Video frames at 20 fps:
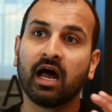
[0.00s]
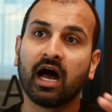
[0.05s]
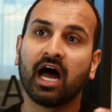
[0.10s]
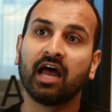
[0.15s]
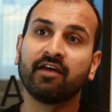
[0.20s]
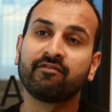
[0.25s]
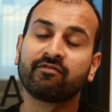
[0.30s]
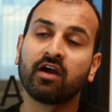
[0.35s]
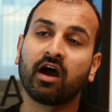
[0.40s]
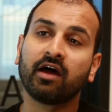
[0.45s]

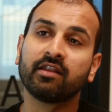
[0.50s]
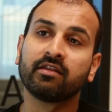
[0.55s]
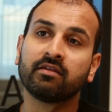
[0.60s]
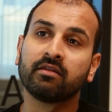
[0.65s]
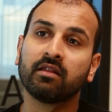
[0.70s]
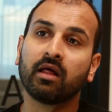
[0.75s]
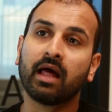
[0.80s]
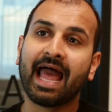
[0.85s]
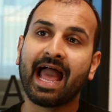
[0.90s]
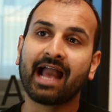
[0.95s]
I've gotten
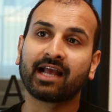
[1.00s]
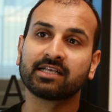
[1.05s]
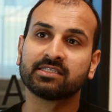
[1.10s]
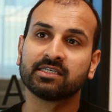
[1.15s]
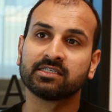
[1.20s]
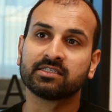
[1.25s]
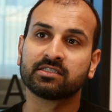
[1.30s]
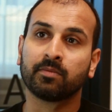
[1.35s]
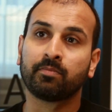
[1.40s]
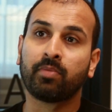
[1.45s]

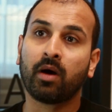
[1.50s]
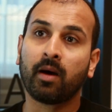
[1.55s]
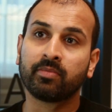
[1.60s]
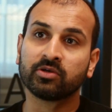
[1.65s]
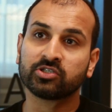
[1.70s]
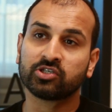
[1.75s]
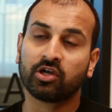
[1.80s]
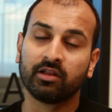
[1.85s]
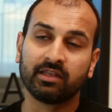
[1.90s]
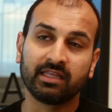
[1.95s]
access to
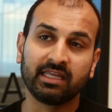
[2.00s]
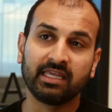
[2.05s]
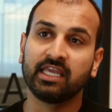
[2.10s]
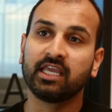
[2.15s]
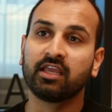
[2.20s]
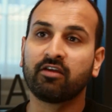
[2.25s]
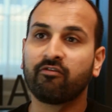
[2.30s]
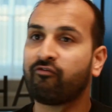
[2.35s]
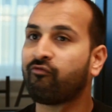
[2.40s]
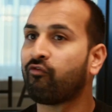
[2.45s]
publish on Inc.,